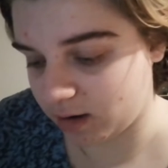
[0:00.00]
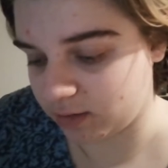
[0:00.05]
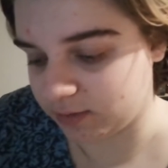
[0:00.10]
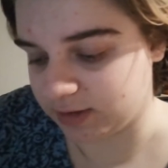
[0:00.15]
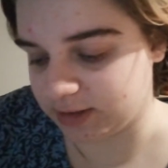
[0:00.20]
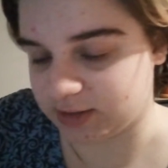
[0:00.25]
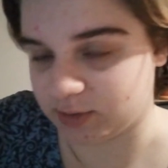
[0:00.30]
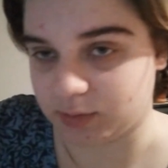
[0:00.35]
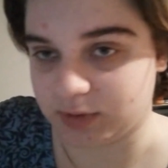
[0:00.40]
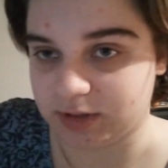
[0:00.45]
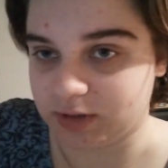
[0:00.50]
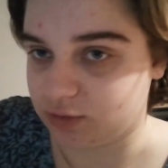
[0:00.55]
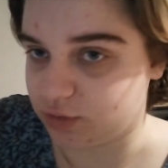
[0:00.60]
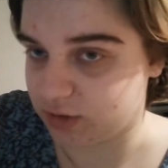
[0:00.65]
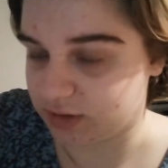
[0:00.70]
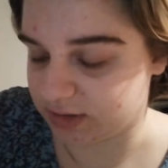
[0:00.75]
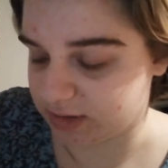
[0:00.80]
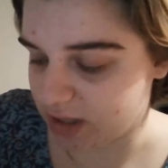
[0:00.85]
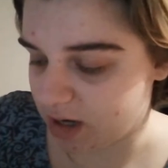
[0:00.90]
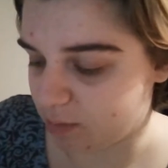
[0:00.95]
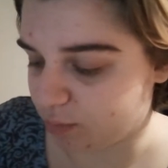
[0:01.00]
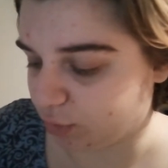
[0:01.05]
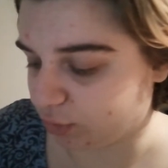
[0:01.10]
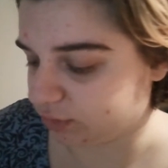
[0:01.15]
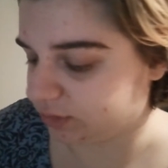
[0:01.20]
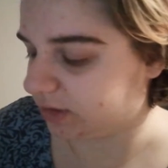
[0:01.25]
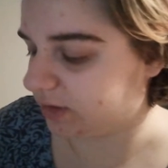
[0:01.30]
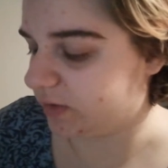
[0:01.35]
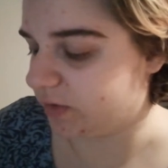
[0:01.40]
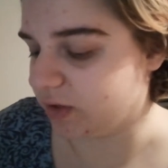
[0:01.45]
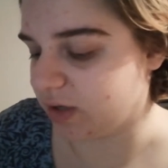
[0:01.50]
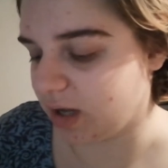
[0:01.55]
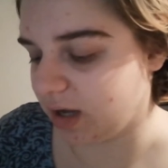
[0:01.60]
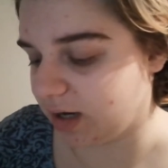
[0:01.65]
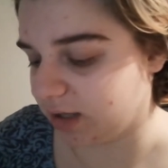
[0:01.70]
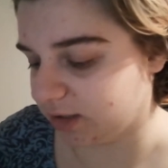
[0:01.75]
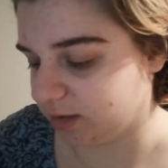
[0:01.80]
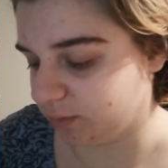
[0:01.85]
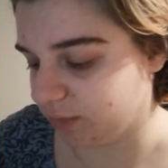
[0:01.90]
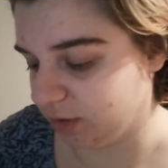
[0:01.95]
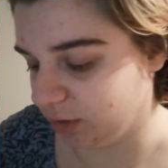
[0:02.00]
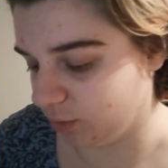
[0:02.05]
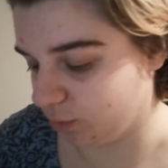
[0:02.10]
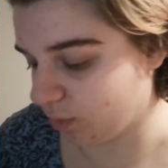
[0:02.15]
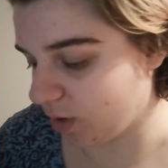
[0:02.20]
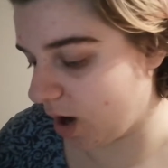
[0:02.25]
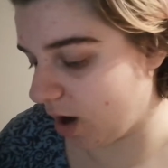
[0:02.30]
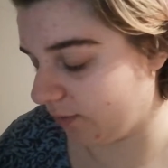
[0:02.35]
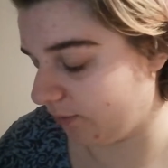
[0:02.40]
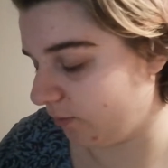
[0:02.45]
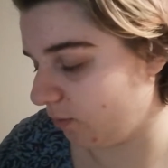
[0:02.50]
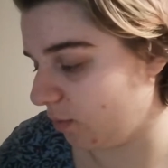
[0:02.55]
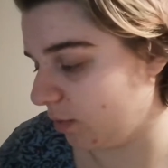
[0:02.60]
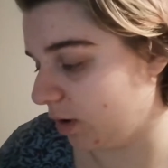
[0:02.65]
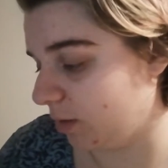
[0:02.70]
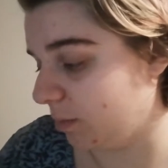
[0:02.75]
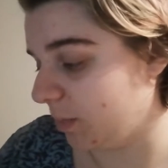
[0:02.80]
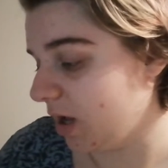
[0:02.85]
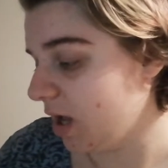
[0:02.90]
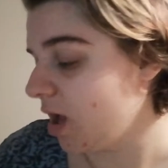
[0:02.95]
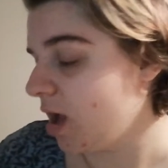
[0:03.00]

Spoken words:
these ones are just tumbled, and then you can get them in your raw form.